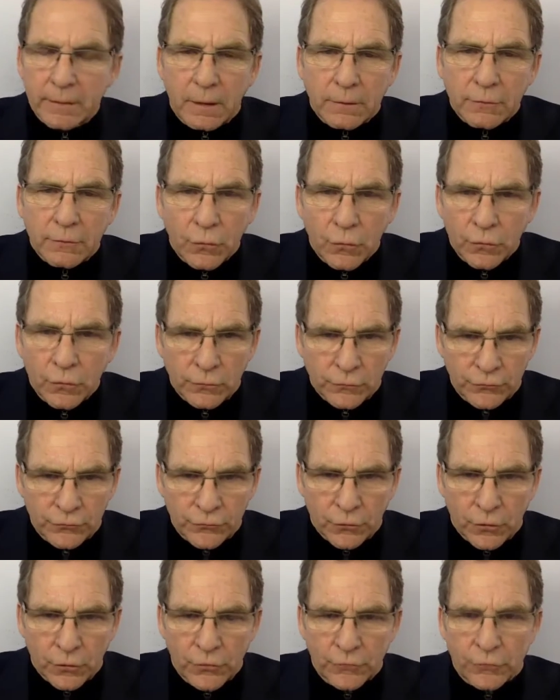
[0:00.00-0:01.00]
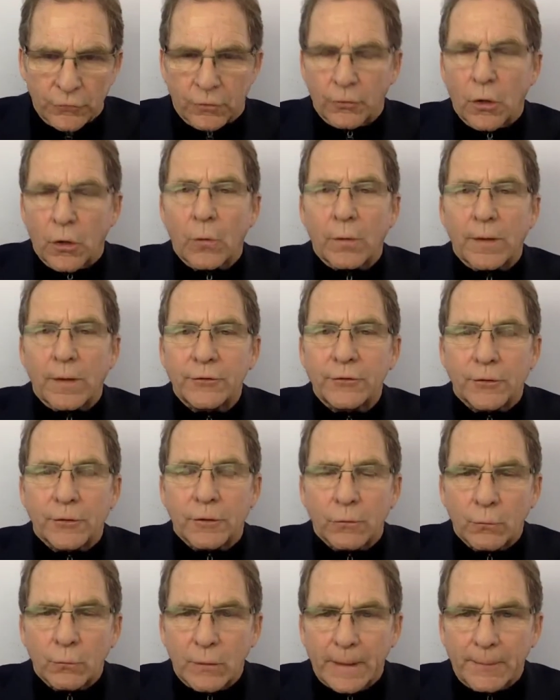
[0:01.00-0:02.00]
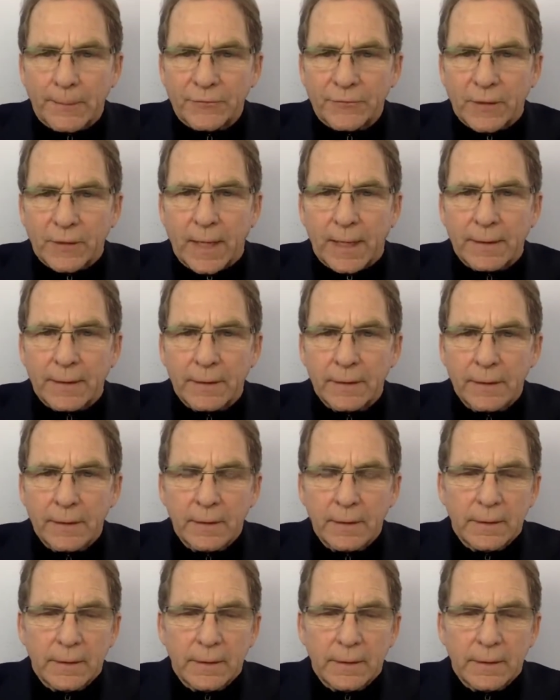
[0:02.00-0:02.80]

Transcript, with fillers: a Google search or going to your website.